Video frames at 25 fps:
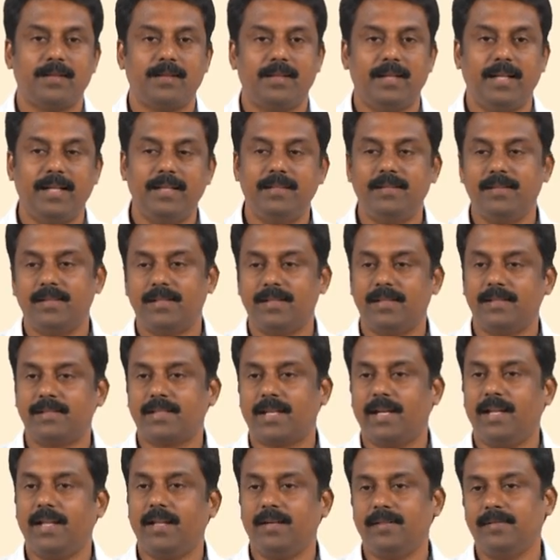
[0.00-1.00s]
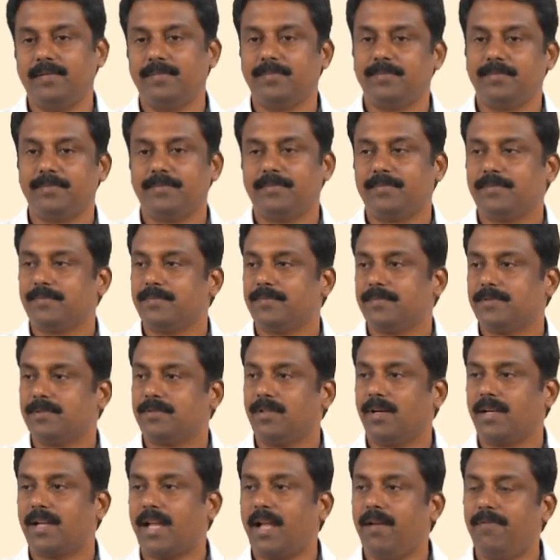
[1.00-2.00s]
right it is clear.
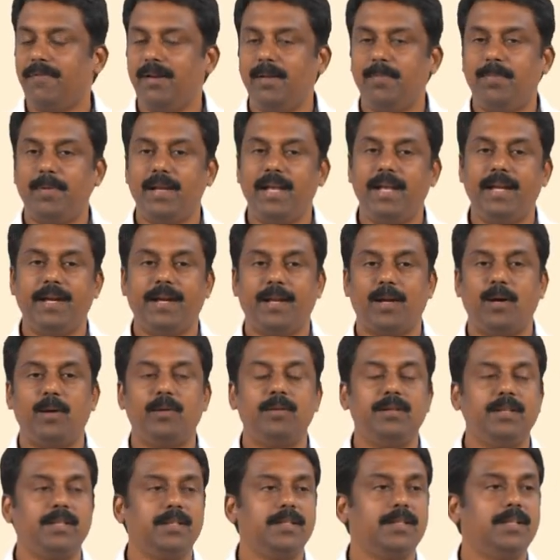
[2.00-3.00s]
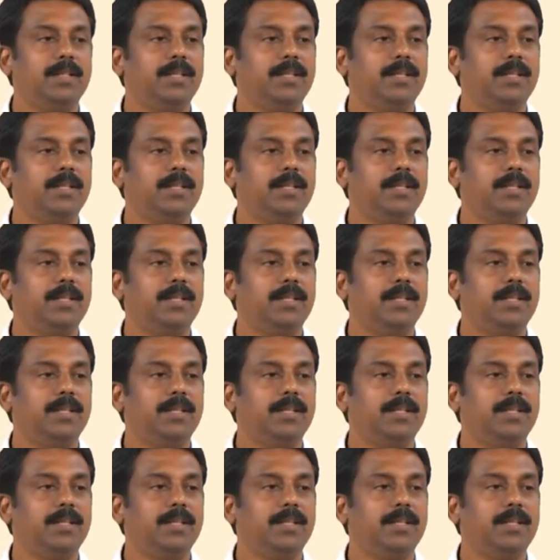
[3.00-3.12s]
So, carefully playing around